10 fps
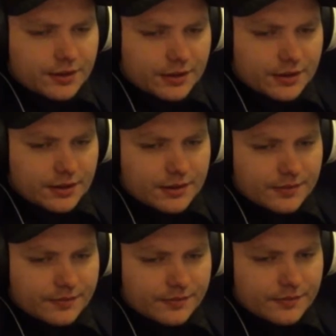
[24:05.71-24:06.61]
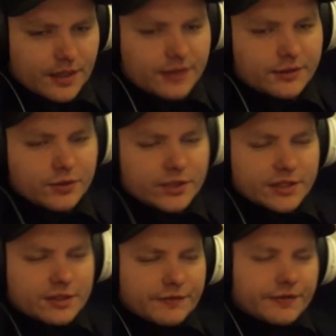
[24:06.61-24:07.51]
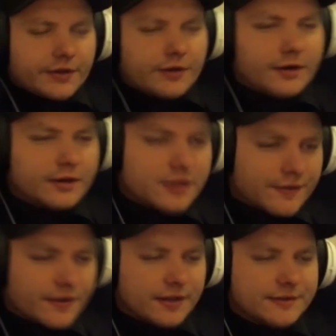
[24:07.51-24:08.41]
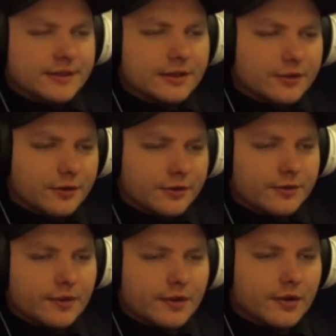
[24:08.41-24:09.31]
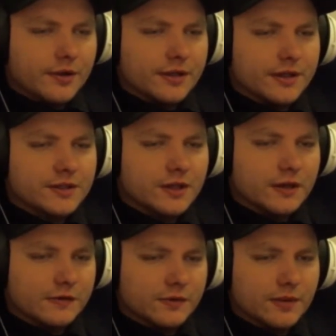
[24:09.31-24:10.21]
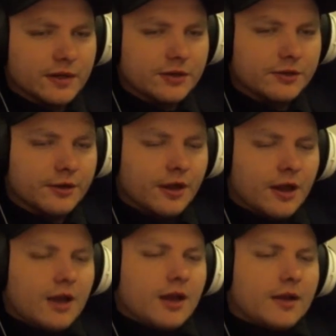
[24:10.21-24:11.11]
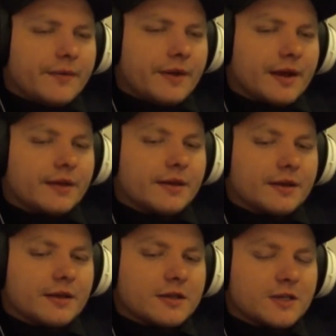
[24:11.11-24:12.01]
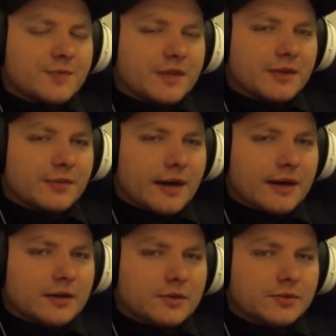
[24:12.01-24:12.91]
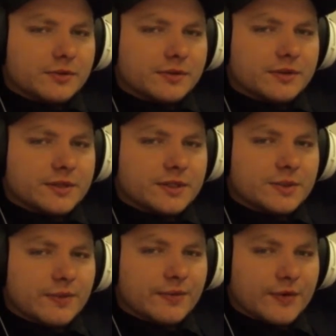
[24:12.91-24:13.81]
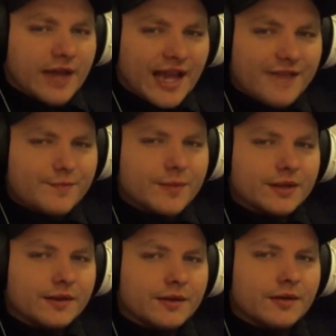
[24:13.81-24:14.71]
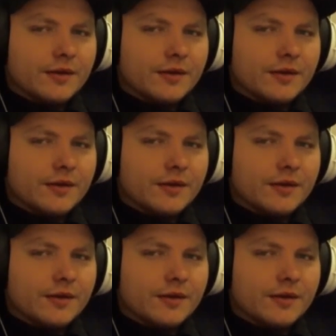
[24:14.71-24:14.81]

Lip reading: And you said something else like earlier regarding this off the record, that this has been around since we were cavemen.